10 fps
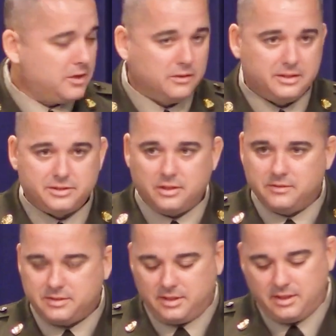currently
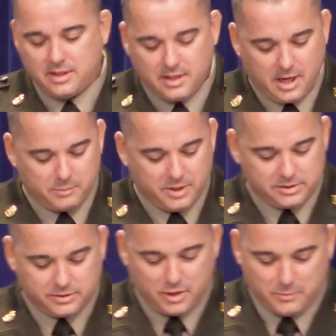serve as the
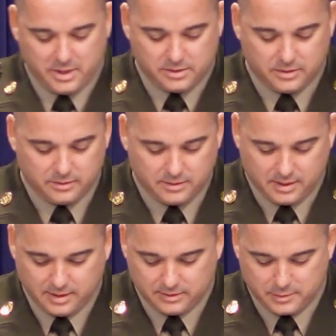Operations Sergeant Major
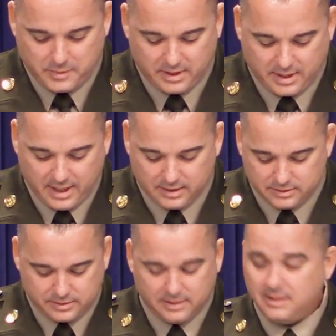in Topeka,
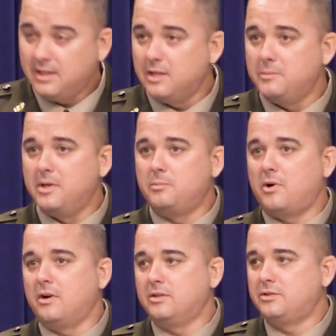Kansas, and have been a
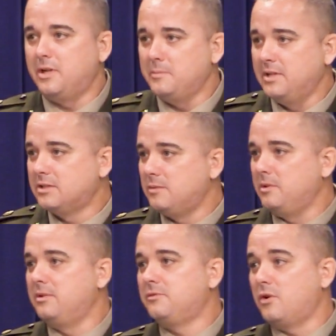part of the straight maintenance
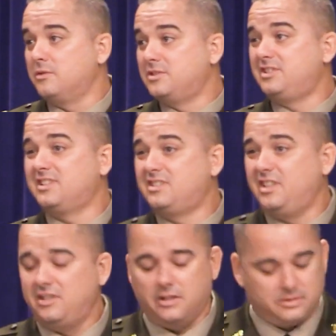community for over
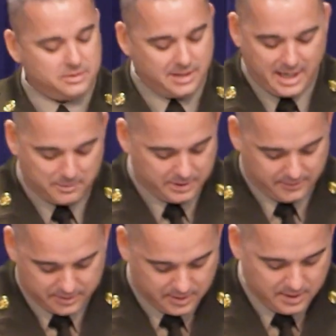16 years. Can't
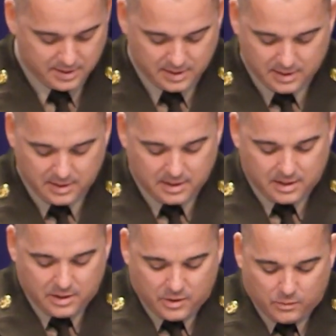believe it.
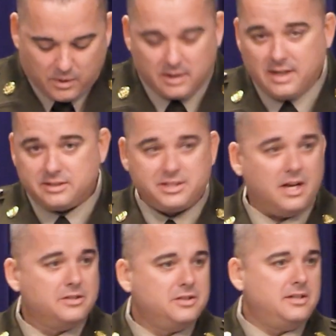What I'd like to
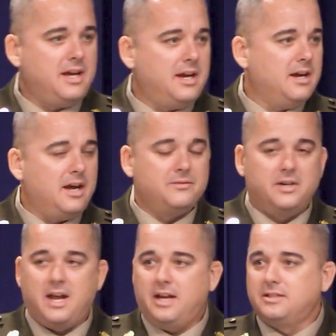challenge you today,
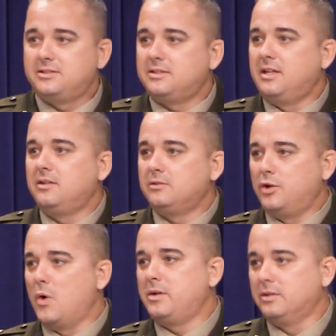every day, is
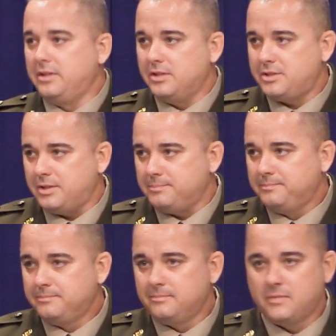growing your leadership.
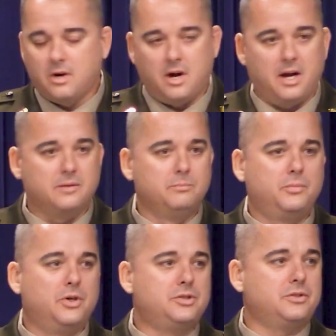All right,
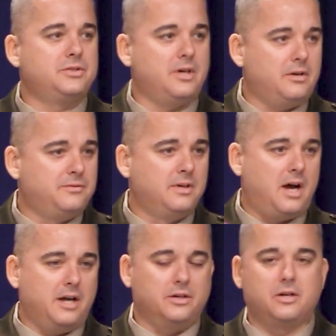push yourself
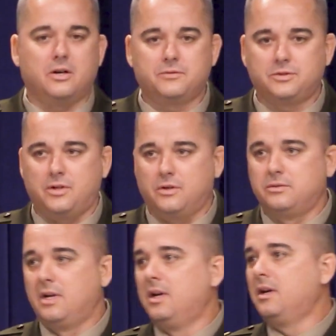out of your comfort
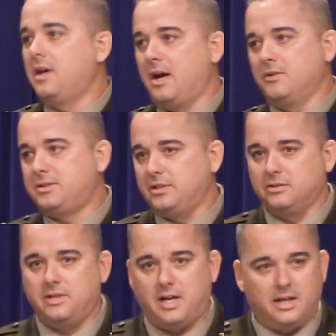zone every
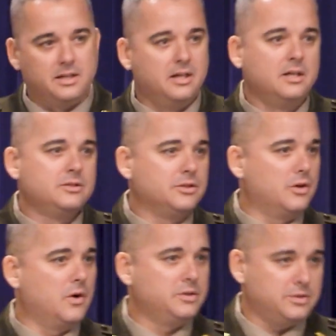single day to
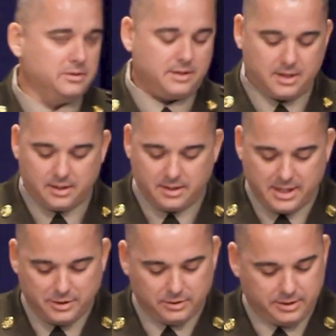grow as
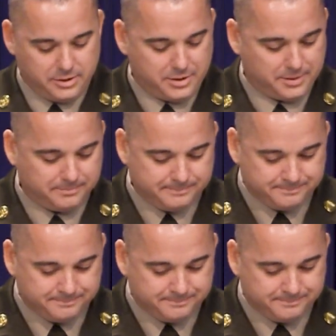in your leadership.